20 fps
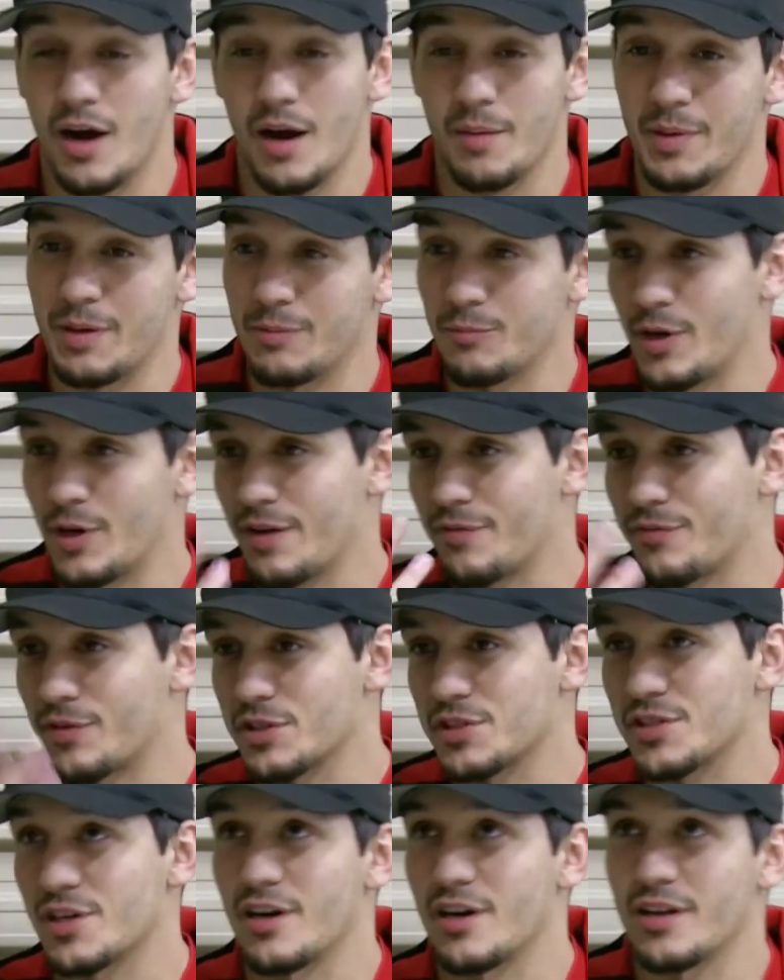mean, when I
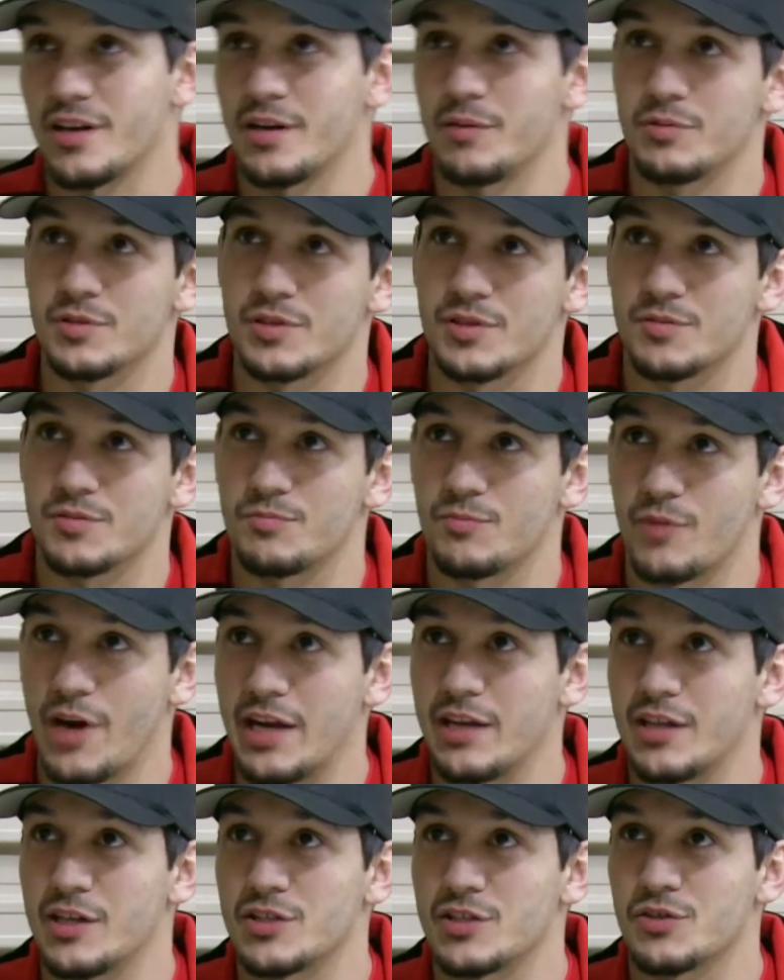first started, it was
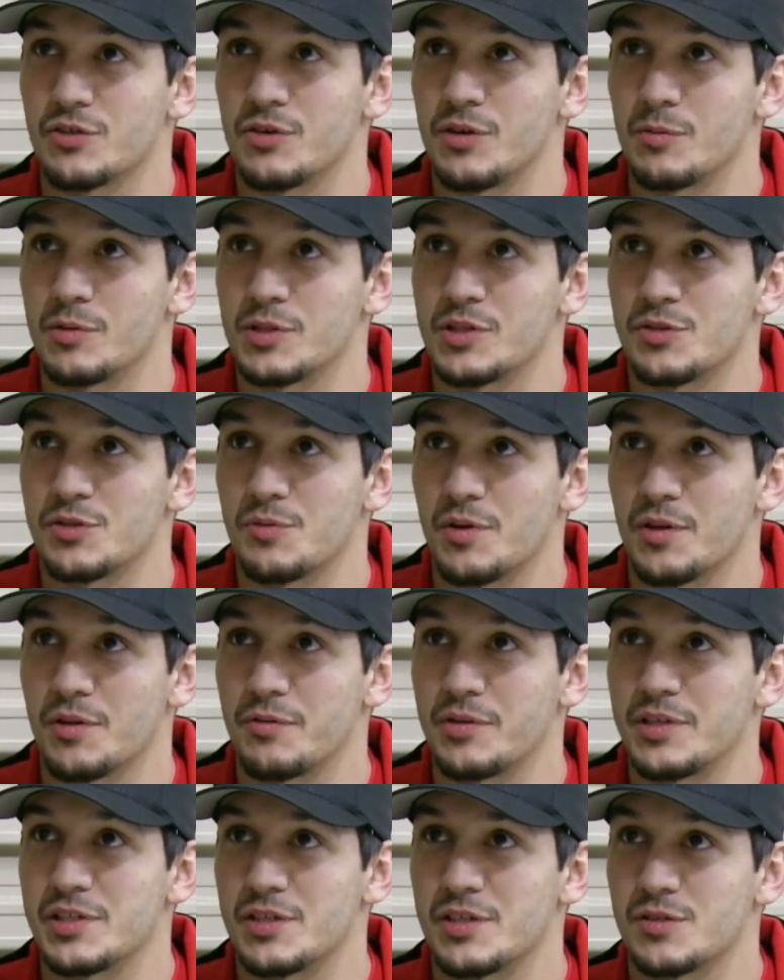Randy Couture, which is one of
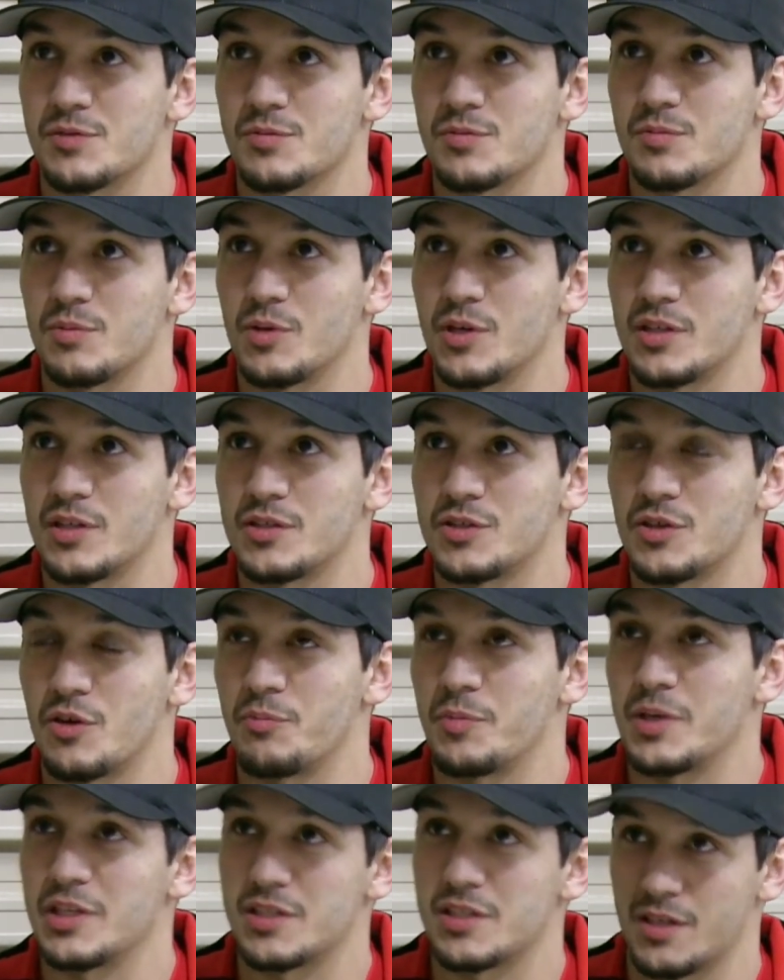the reasons what
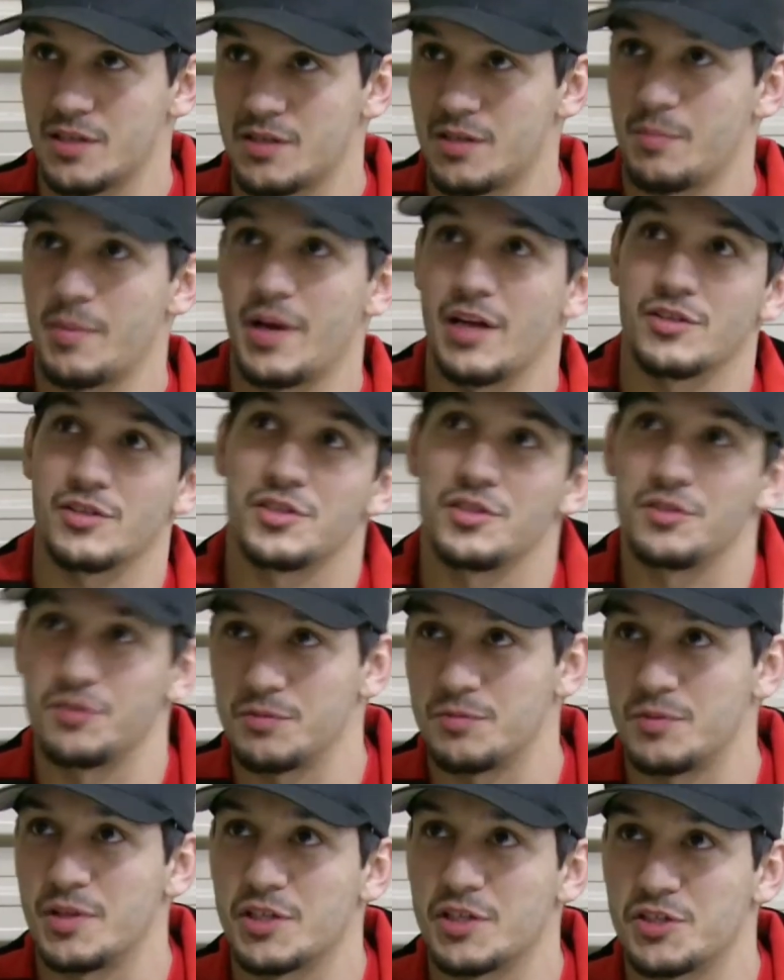drove me to come out
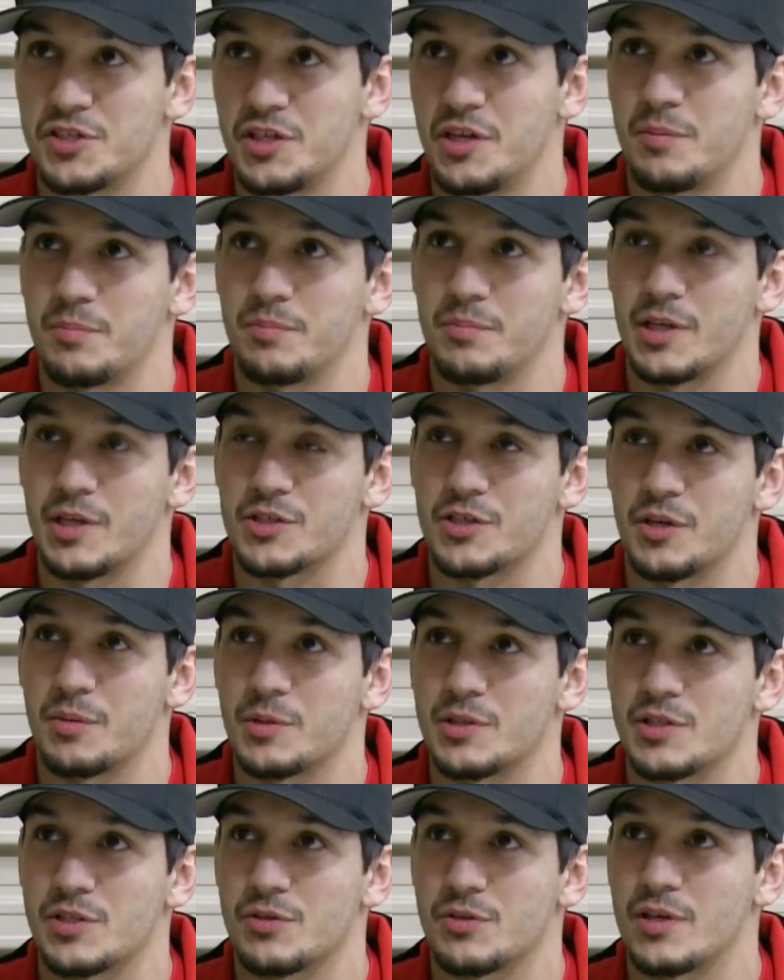to this gym, Extreme
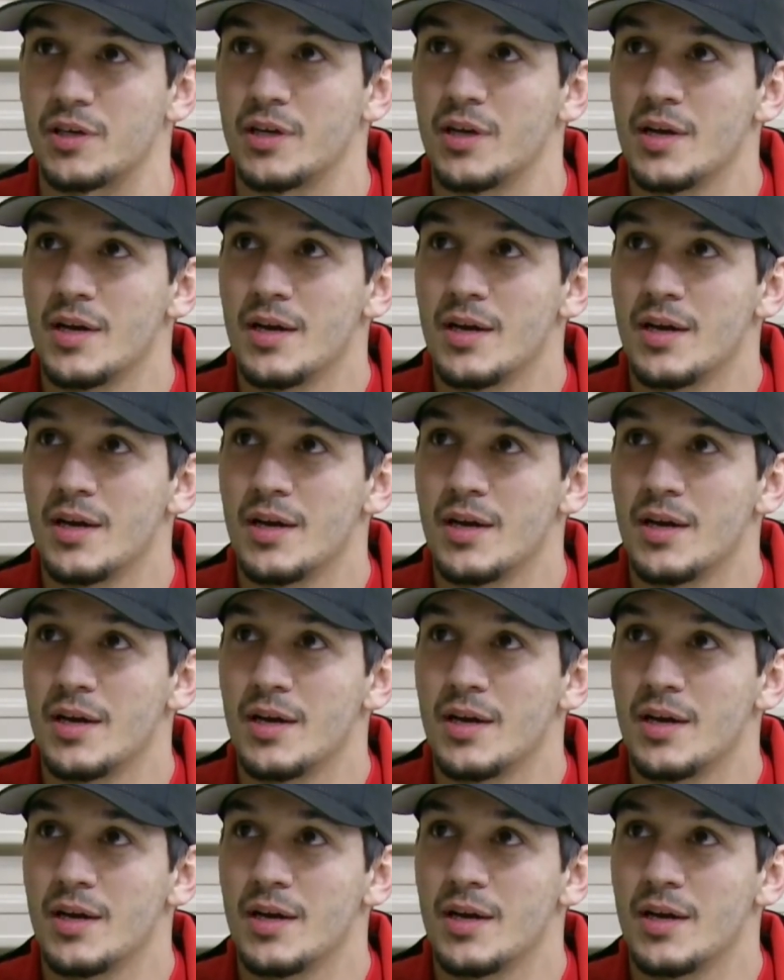Couture.